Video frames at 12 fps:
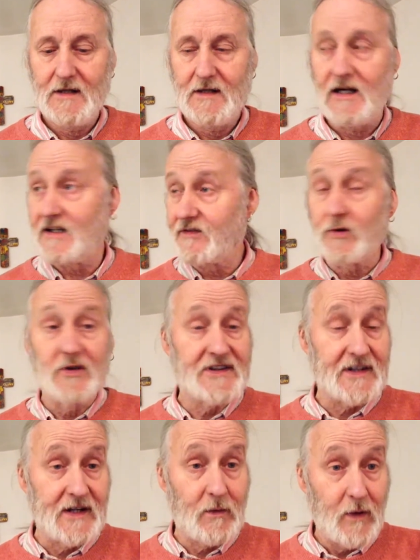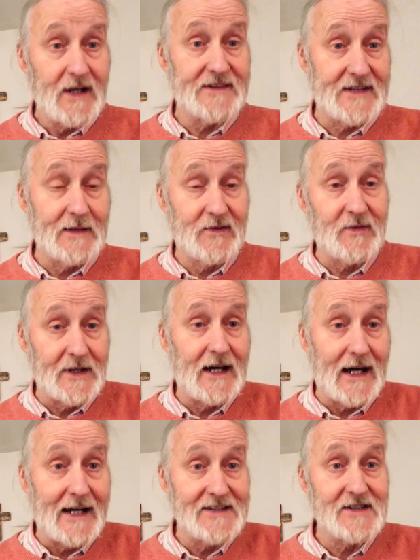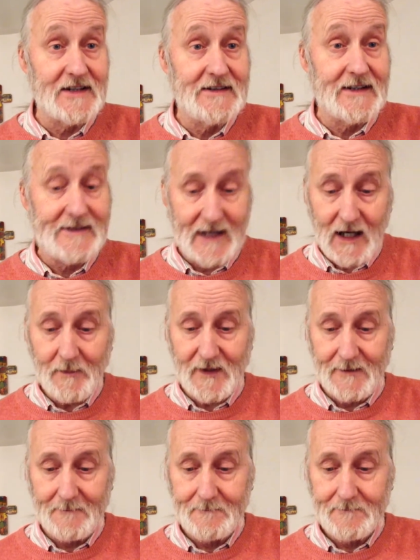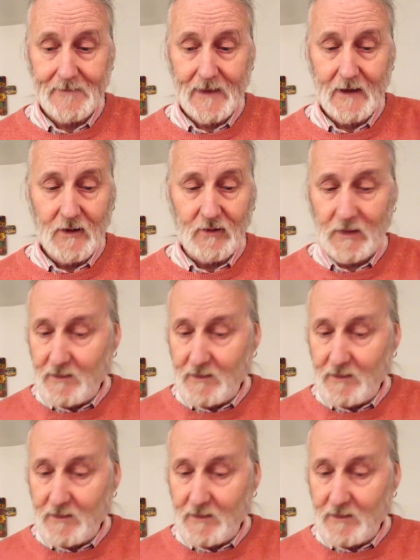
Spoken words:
And of course, there were times when that actually did happen, when